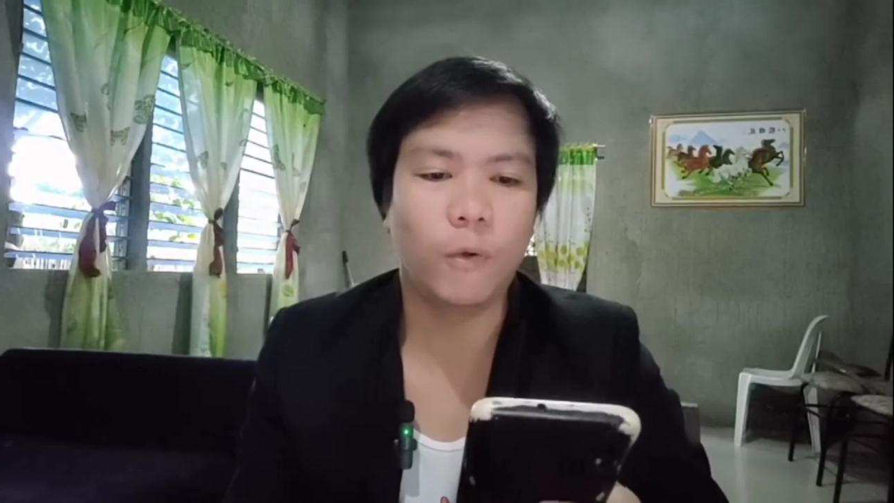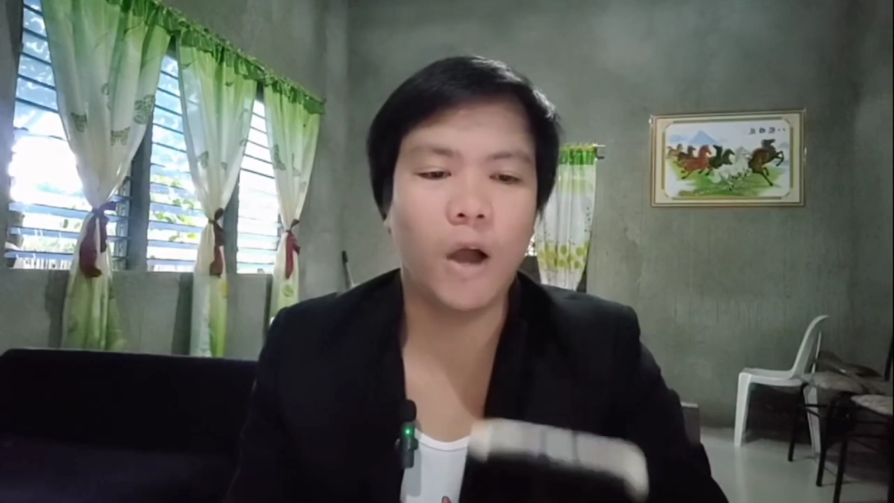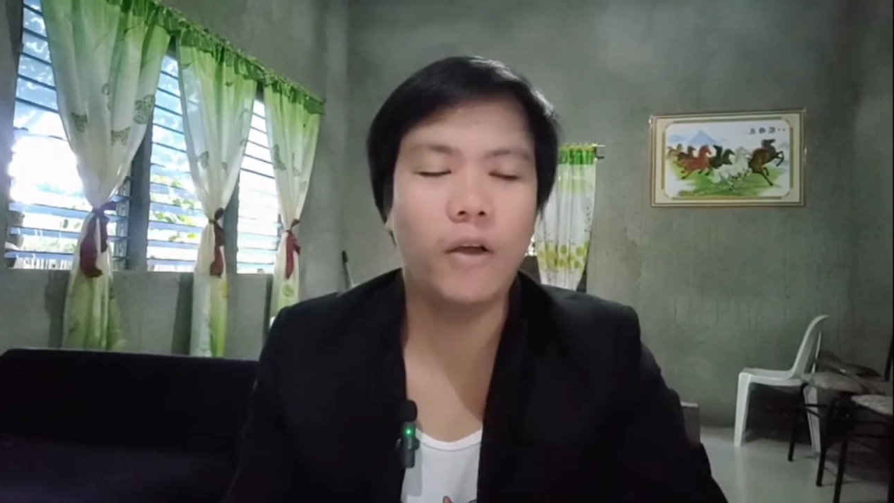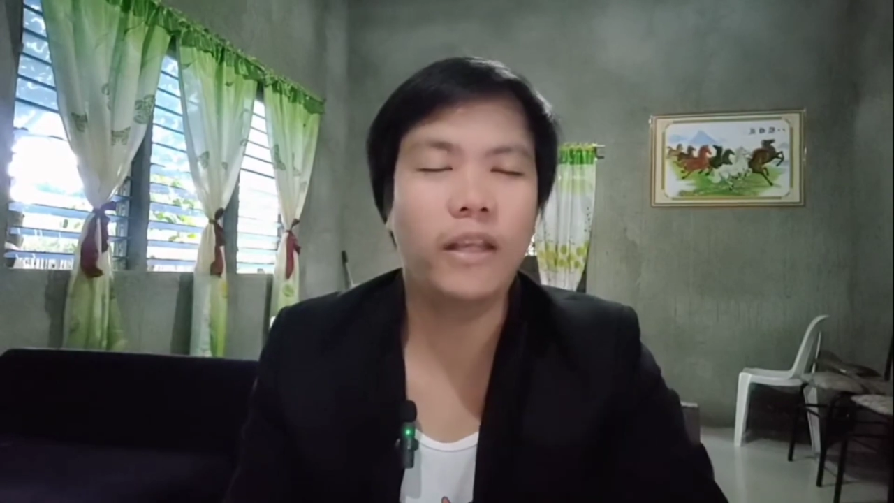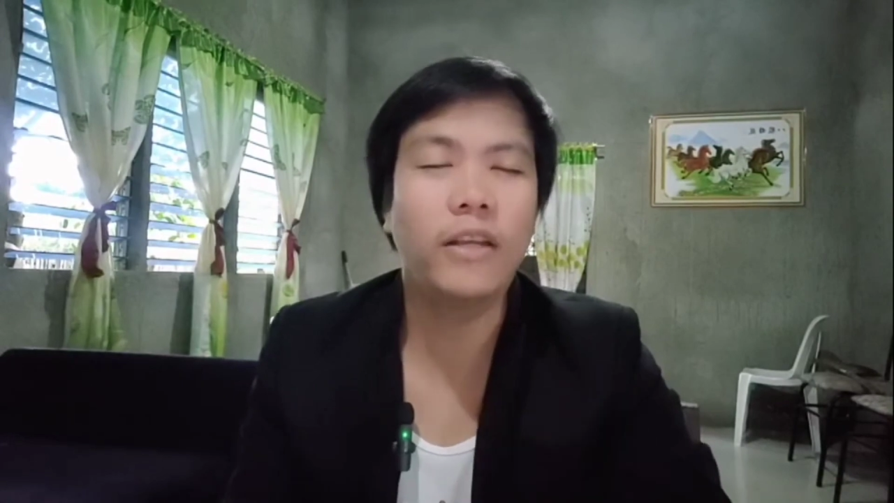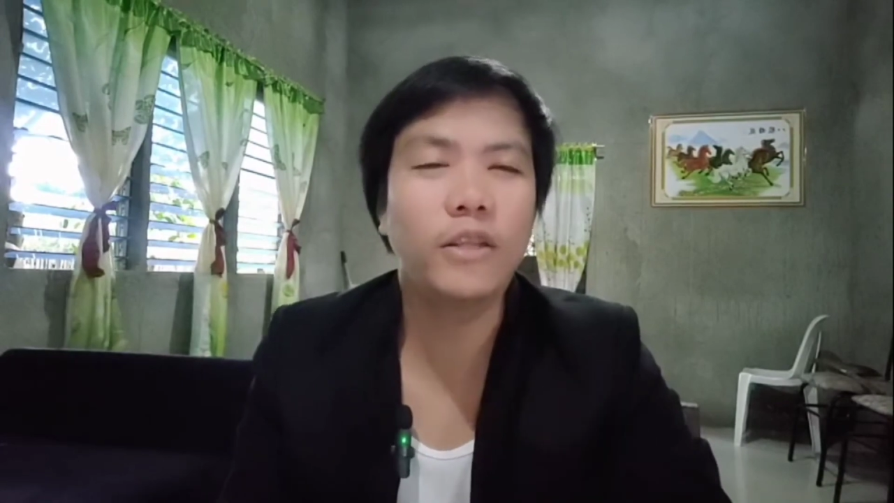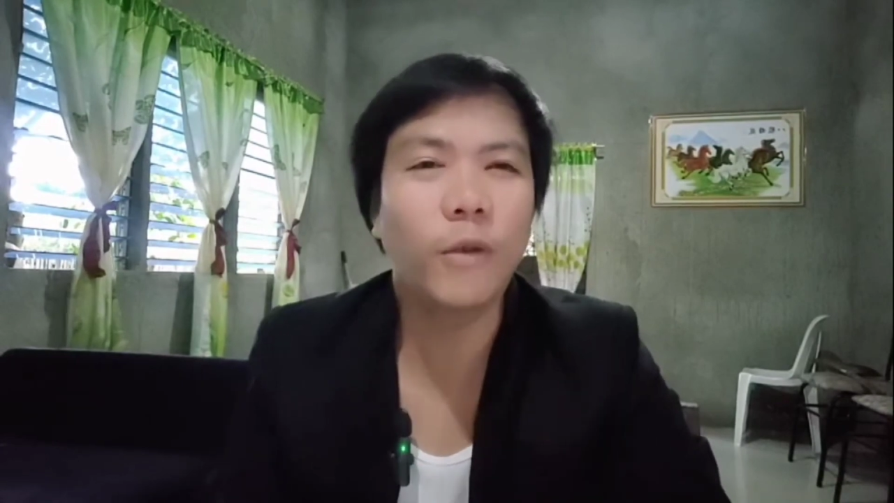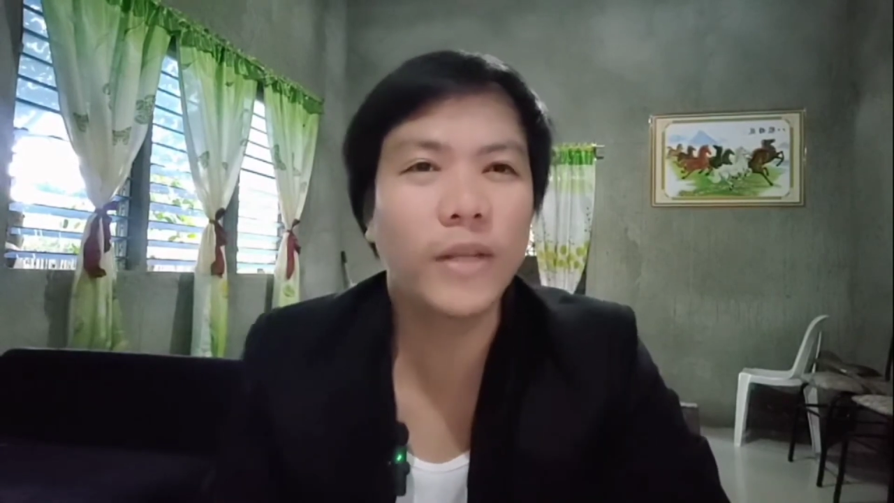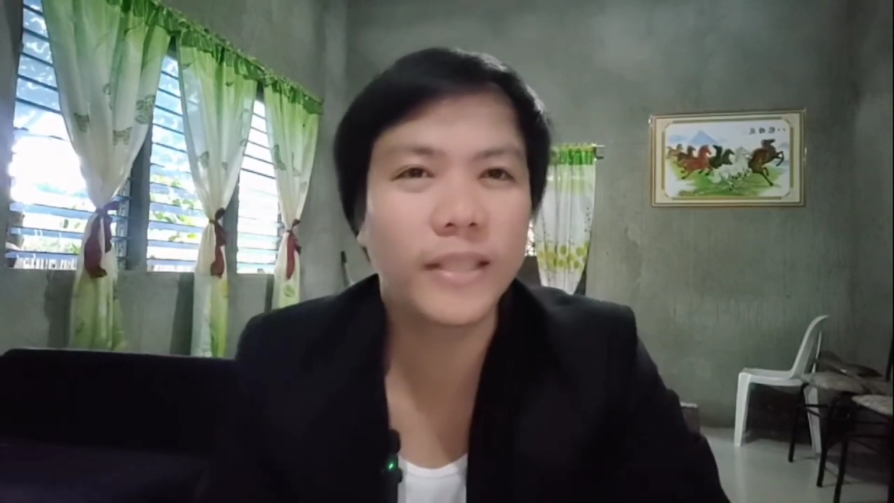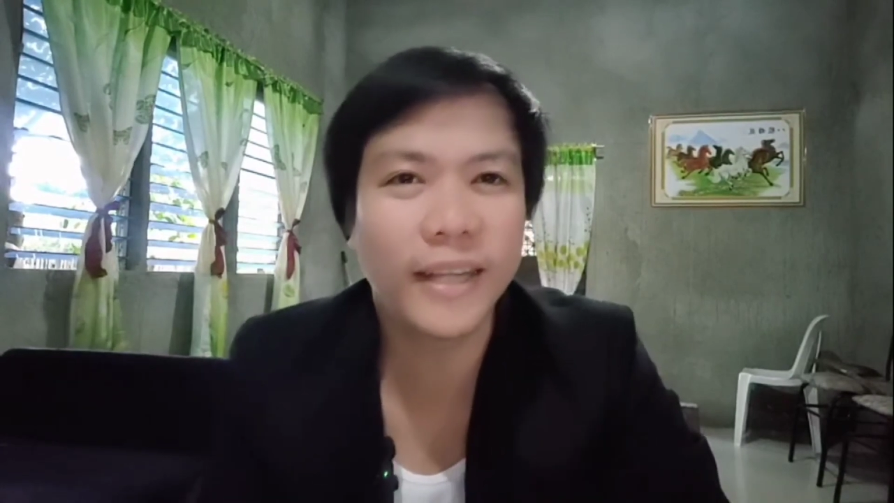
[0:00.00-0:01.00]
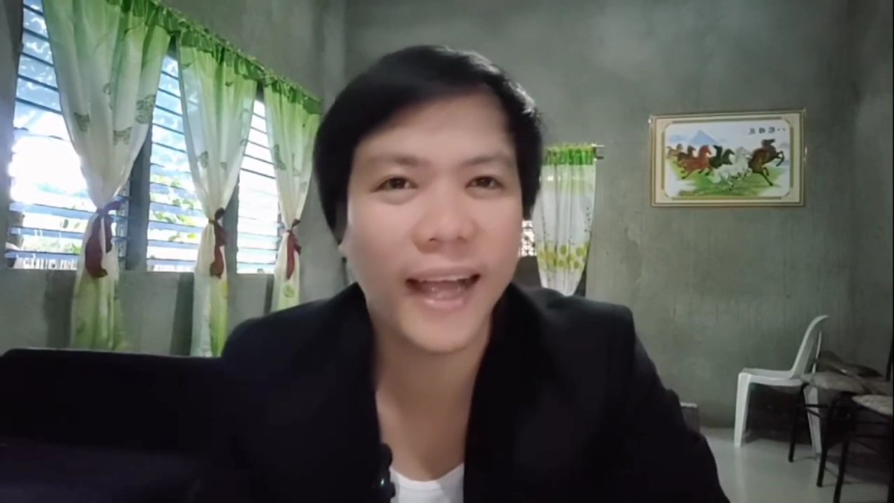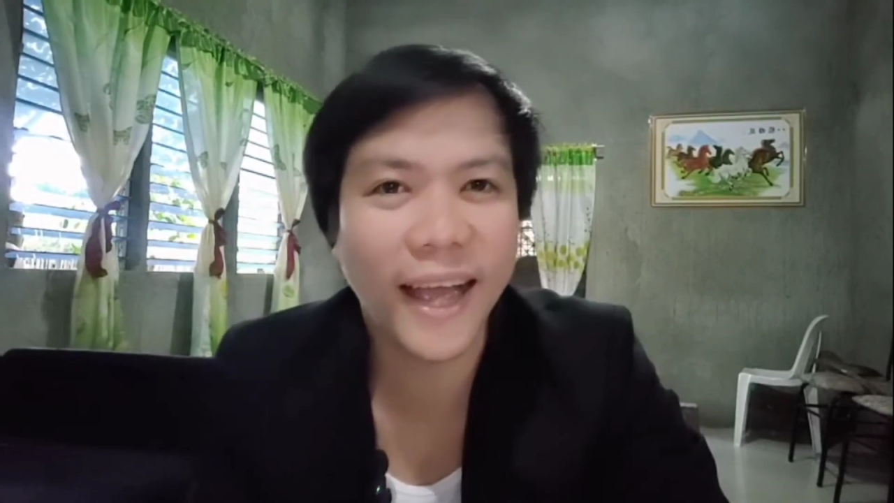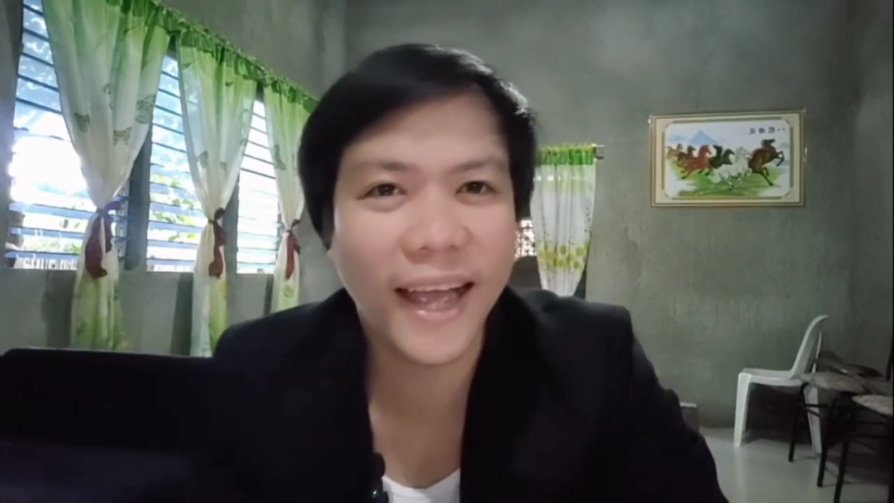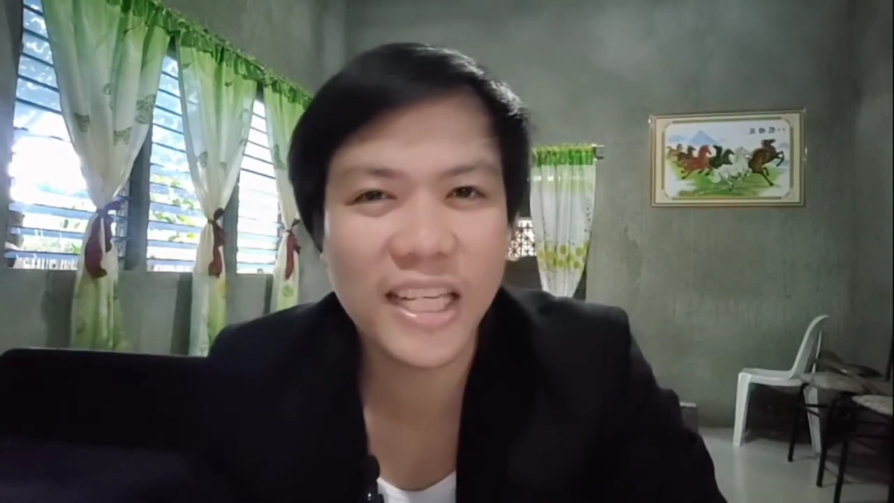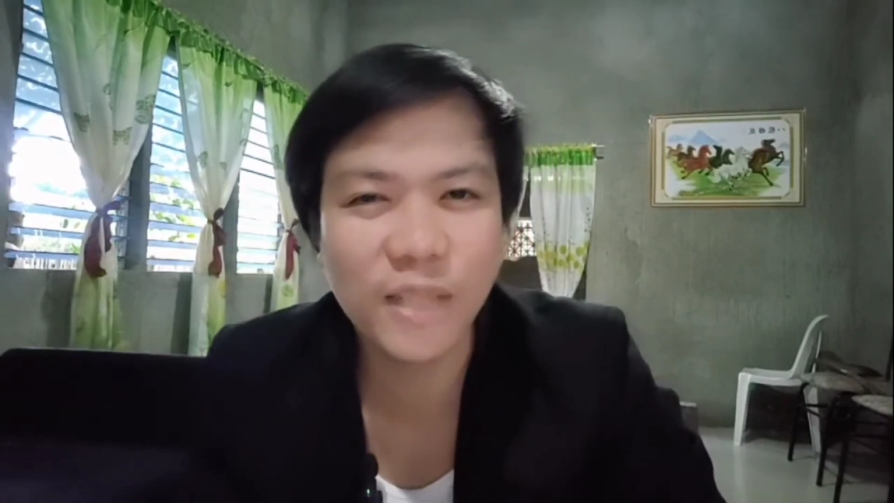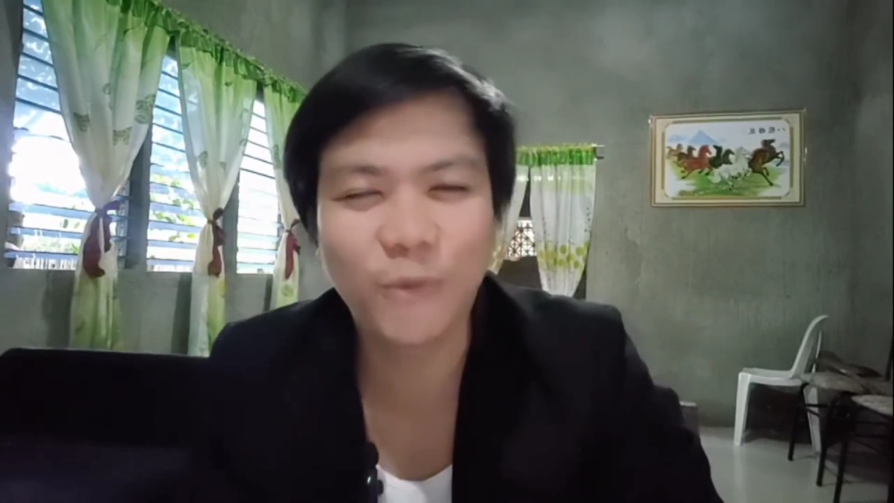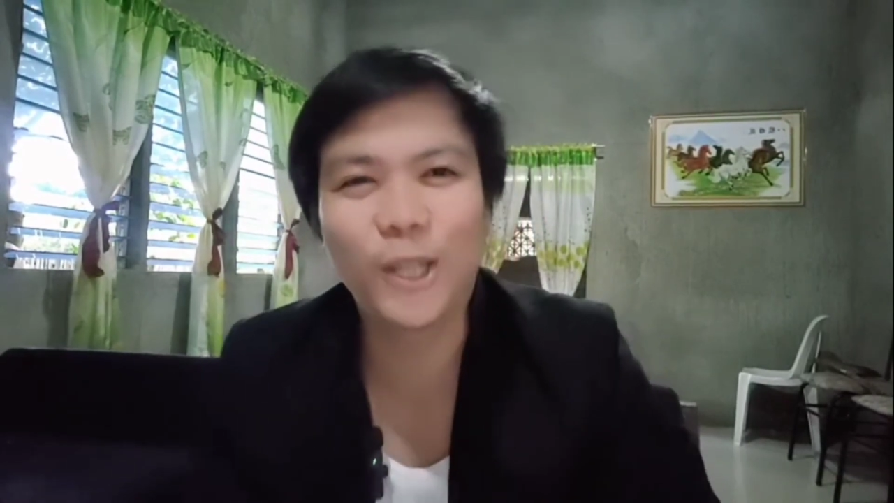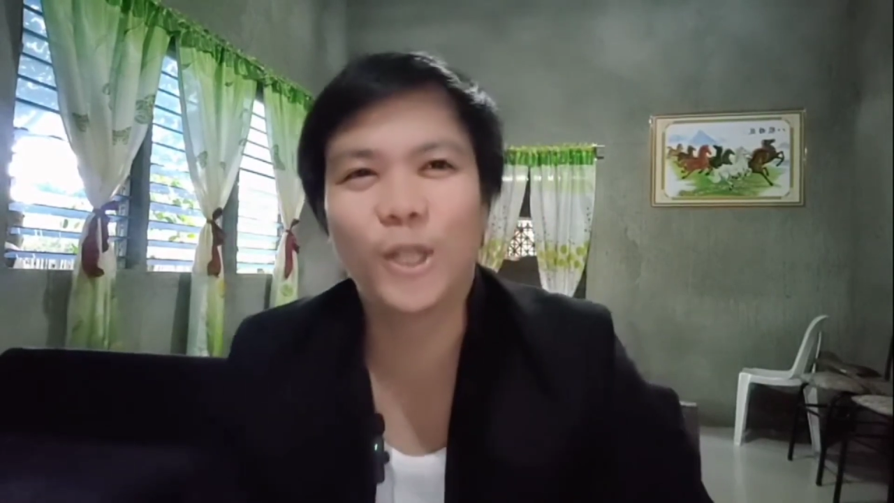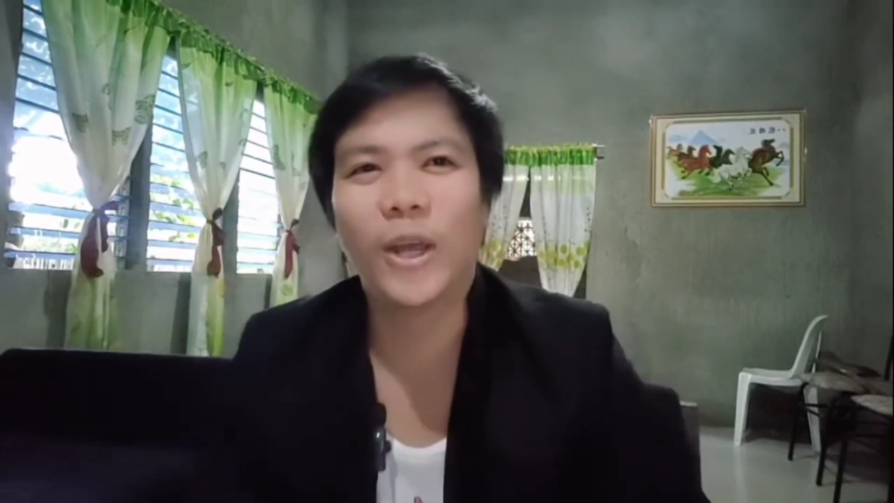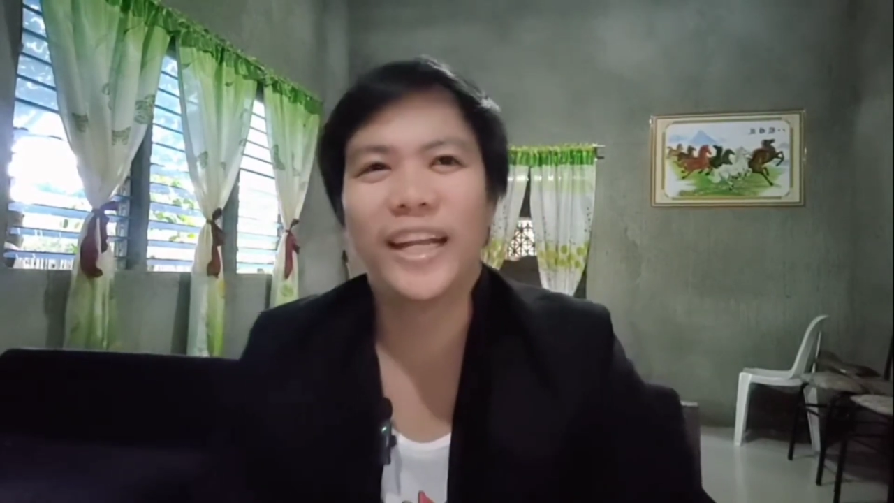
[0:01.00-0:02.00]
Wow, thank you so much guys
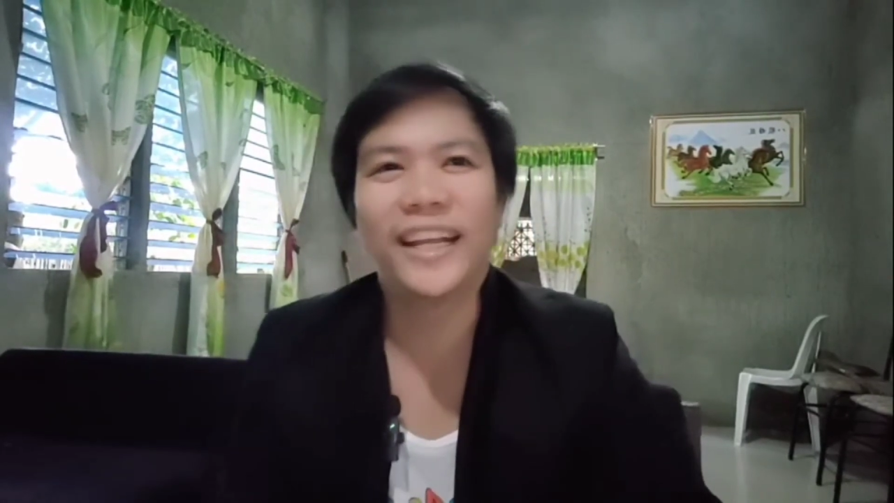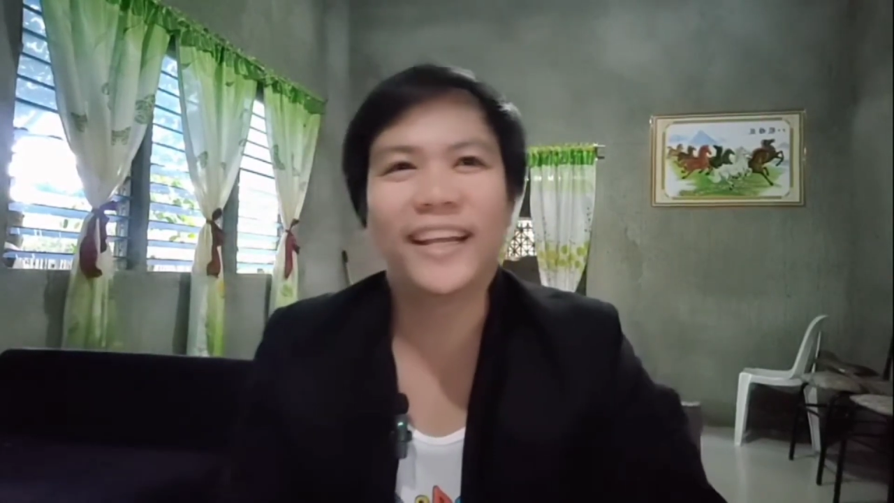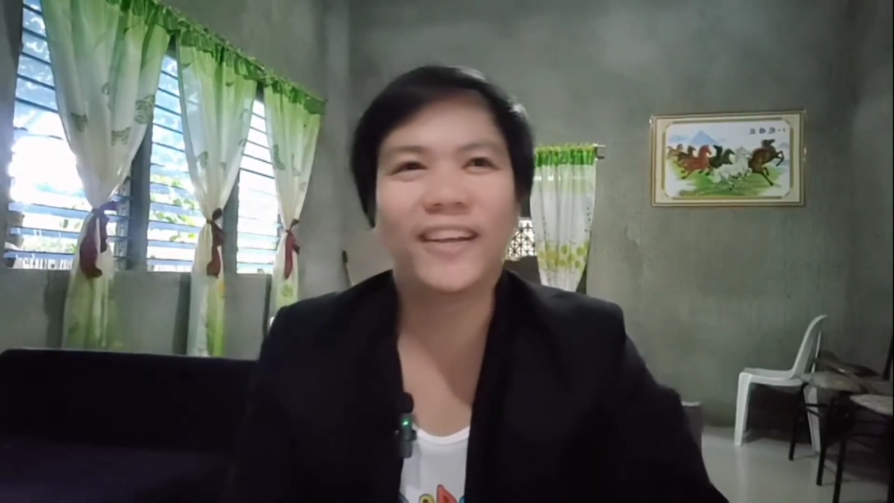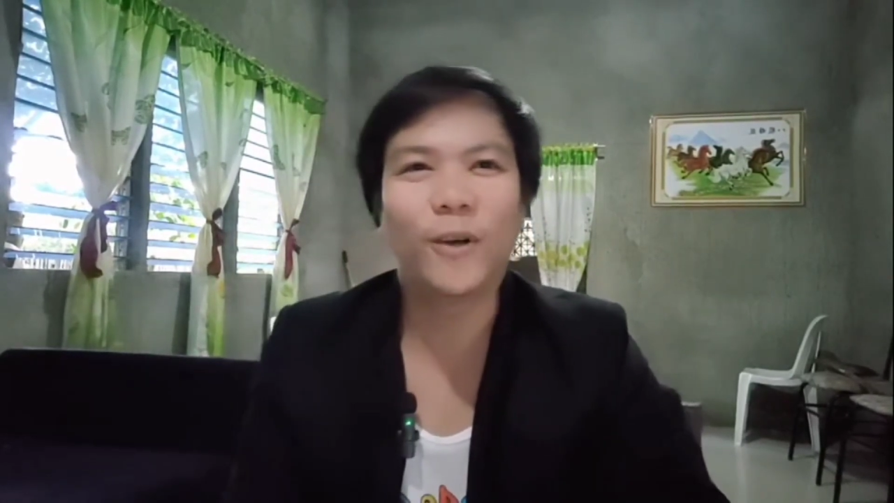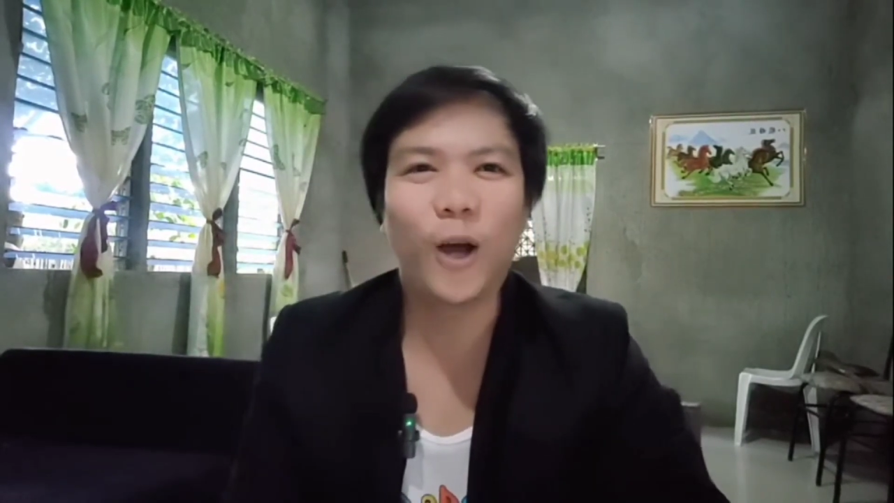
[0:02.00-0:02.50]
for joining